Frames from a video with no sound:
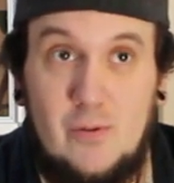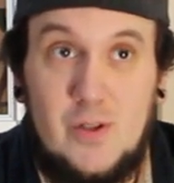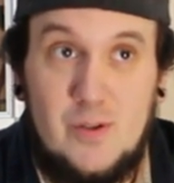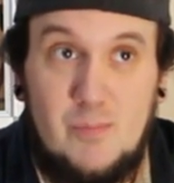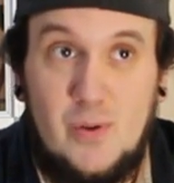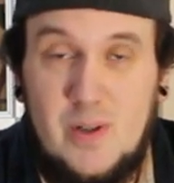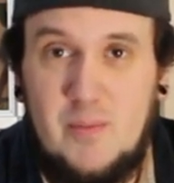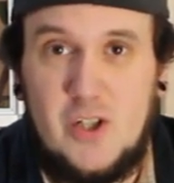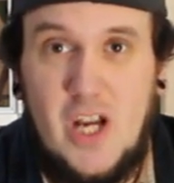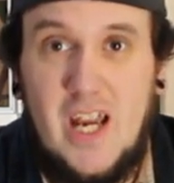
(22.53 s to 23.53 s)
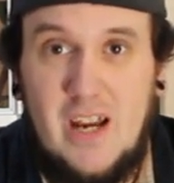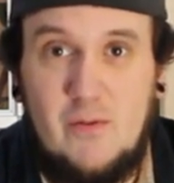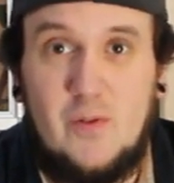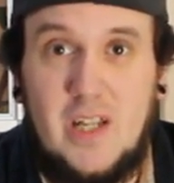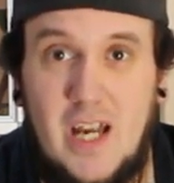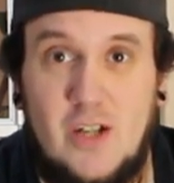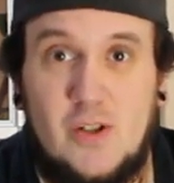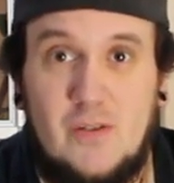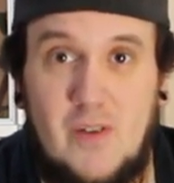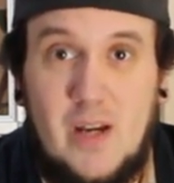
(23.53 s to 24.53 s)
which pretty much every
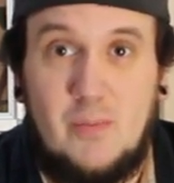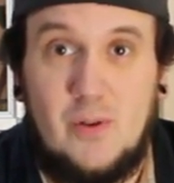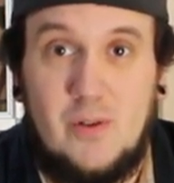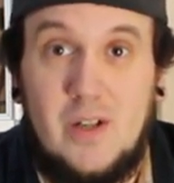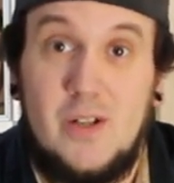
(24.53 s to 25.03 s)
Asian viper